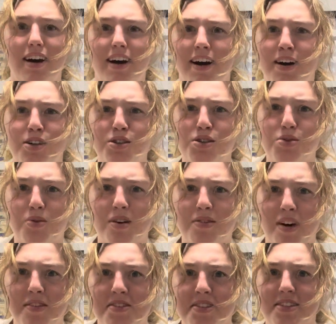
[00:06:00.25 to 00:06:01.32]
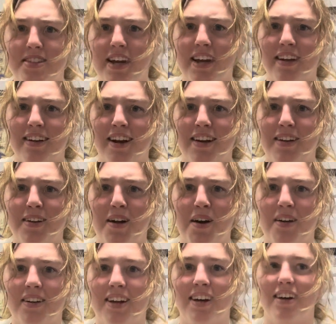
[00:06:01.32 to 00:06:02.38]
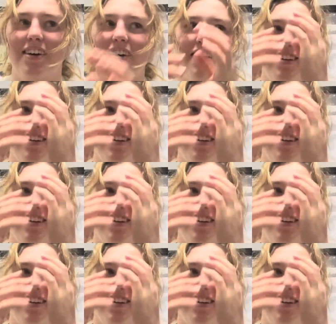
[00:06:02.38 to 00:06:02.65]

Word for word: 125 is insane. I did not, like,